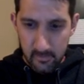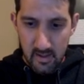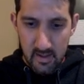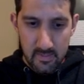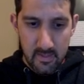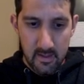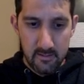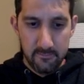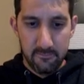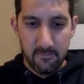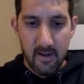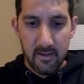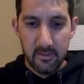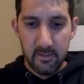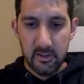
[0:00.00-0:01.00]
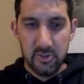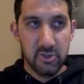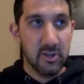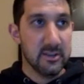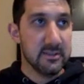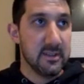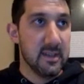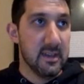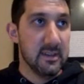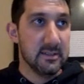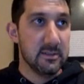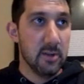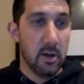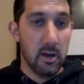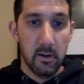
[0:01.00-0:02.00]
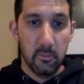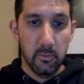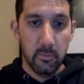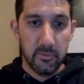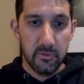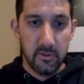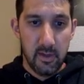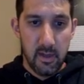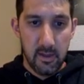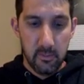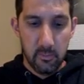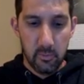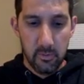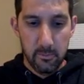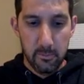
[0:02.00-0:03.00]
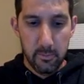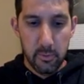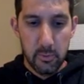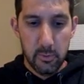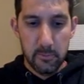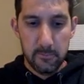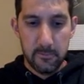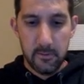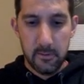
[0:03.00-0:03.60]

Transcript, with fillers: and then finally just a, uh, whoops, a remove,